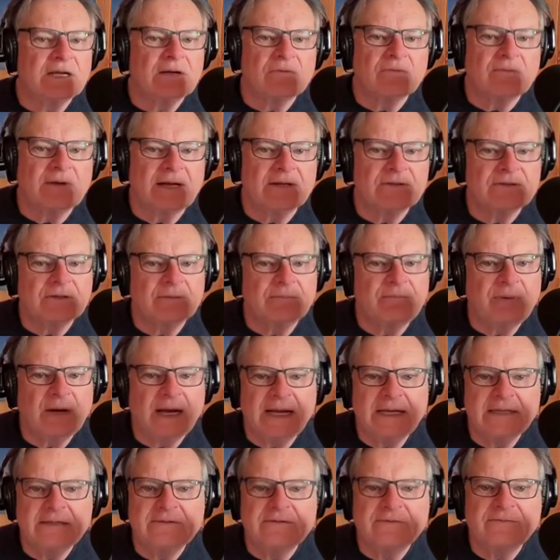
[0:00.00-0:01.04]
around the
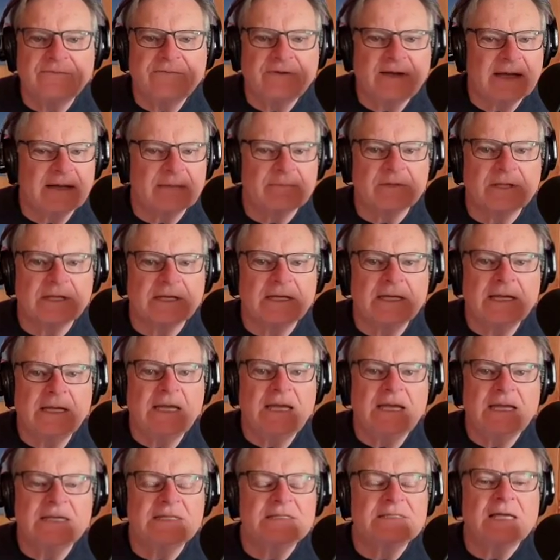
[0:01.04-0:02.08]
Biden family
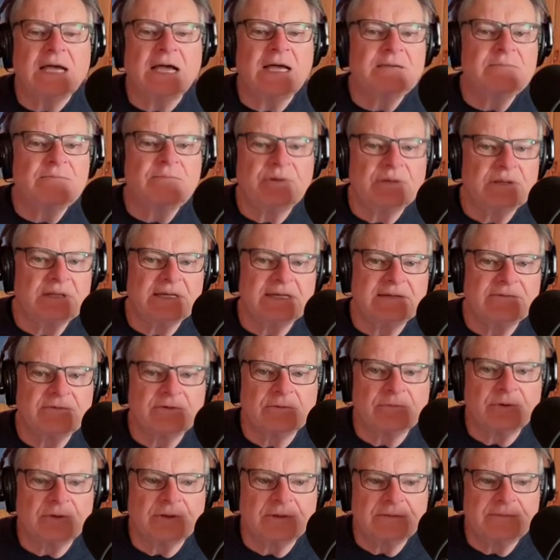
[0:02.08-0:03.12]
is
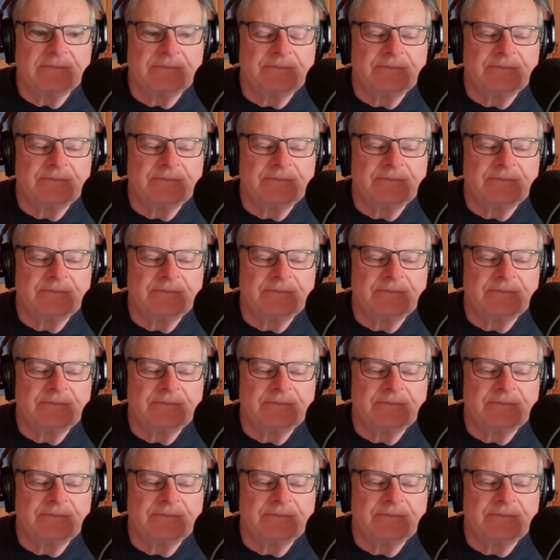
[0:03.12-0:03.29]
unbelievable.